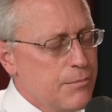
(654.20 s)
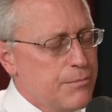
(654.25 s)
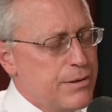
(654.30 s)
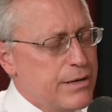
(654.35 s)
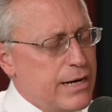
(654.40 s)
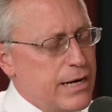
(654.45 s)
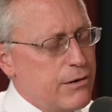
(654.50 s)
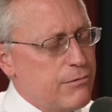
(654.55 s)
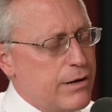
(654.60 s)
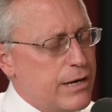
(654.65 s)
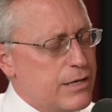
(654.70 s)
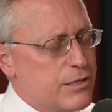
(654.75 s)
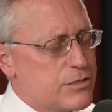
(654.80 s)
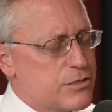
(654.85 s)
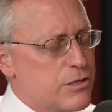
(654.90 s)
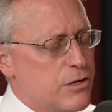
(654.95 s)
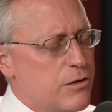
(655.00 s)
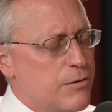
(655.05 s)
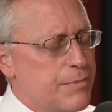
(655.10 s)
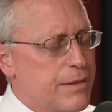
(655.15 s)
But anyway,
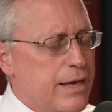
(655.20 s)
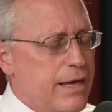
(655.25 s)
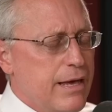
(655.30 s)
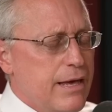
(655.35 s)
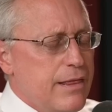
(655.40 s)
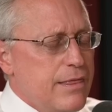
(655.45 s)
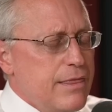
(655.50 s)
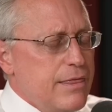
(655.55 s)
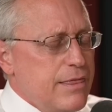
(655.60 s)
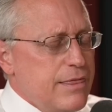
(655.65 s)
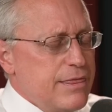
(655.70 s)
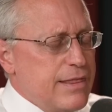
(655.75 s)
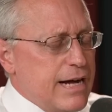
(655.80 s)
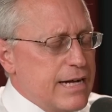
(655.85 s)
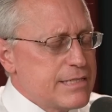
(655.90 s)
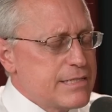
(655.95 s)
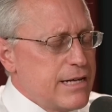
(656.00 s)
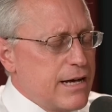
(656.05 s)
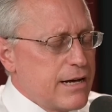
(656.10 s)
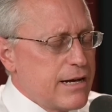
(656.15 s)
so
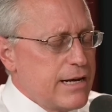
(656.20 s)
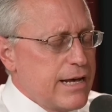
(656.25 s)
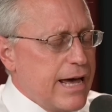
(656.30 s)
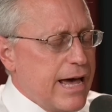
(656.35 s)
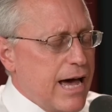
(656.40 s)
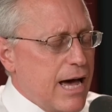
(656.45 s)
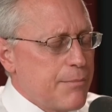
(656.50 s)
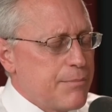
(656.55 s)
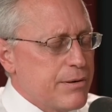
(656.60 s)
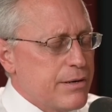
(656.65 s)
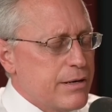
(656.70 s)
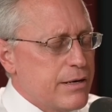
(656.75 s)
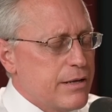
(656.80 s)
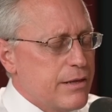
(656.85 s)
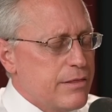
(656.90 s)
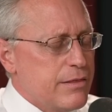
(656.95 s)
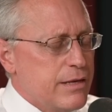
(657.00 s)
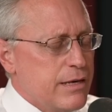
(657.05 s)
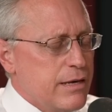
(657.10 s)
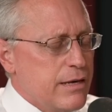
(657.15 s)
that's not going to happen.
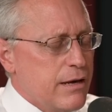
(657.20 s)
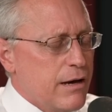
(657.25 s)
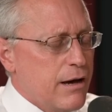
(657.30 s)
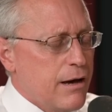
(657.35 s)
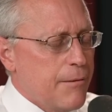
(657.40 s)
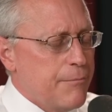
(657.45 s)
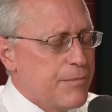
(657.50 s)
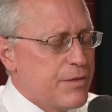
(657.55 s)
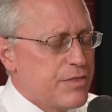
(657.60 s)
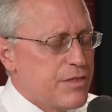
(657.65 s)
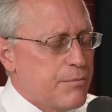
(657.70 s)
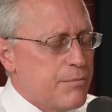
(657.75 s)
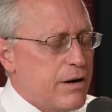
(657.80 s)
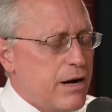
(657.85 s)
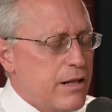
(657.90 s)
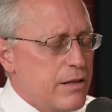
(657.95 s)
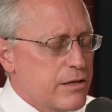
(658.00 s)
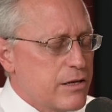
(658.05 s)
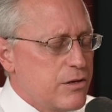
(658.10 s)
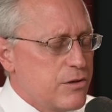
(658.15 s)
The
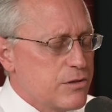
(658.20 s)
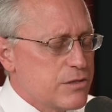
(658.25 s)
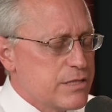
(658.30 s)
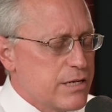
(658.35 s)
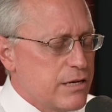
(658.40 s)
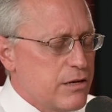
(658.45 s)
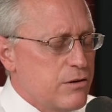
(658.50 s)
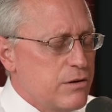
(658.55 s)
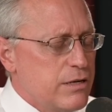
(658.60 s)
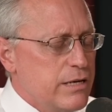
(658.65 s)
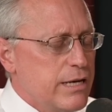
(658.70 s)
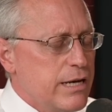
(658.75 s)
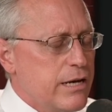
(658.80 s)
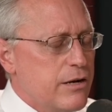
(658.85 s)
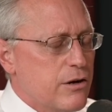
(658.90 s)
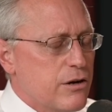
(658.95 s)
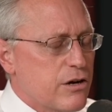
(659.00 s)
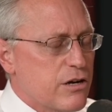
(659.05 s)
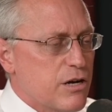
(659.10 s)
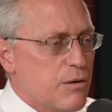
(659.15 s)
molecules that you
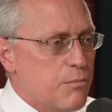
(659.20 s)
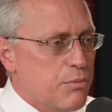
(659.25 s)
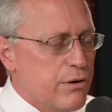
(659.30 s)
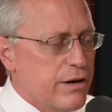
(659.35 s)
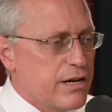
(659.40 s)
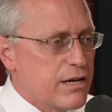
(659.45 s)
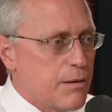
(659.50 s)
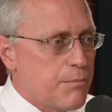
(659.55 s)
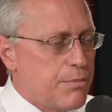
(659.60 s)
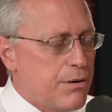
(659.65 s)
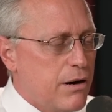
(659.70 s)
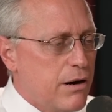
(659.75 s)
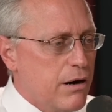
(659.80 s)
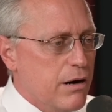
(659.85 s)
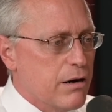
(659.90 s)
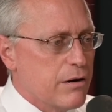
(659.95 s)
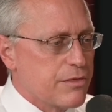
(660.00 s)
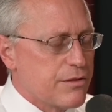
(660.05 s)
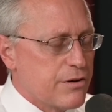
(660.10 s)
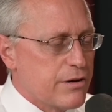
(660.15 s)
need are going to break apart.